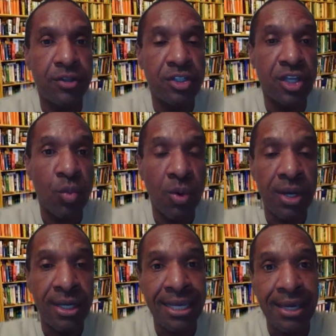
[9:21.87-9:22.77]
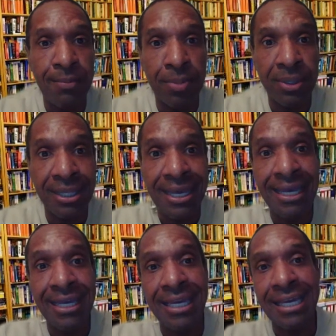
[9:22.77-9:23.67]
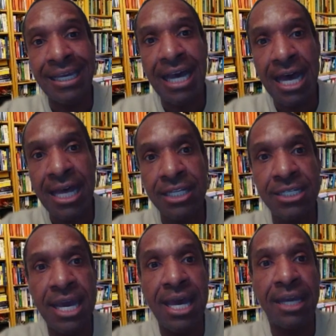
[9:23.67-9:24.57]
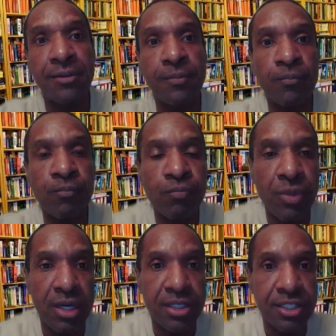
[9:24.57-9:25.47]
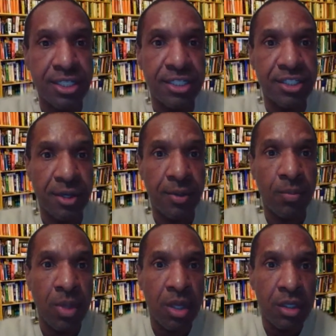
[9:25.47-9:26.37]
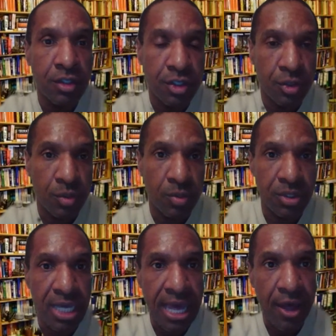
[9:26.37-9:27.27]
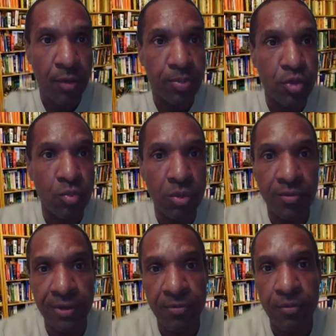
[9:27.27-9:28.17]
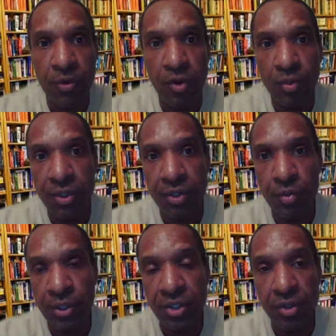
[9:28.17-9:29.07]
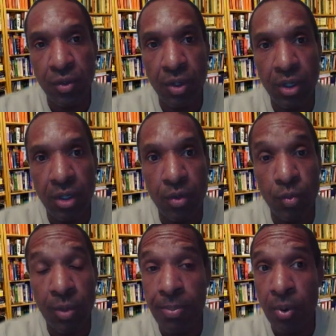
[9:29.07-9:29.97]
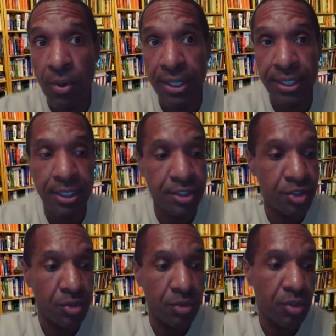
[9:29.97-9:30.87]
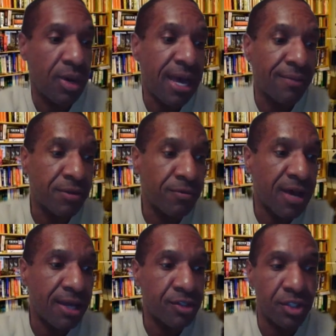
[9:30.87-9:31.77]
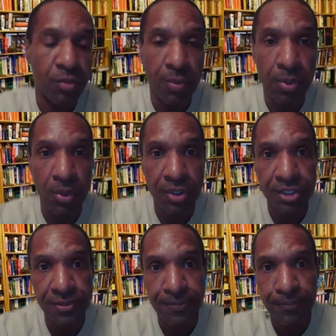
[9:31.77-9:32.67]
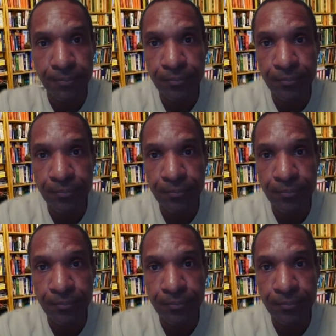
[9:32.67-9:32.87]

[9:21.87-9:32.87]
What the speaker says: someone in play, in contact, a system to help you moving forward with your reporting, because you'll have to file some reports.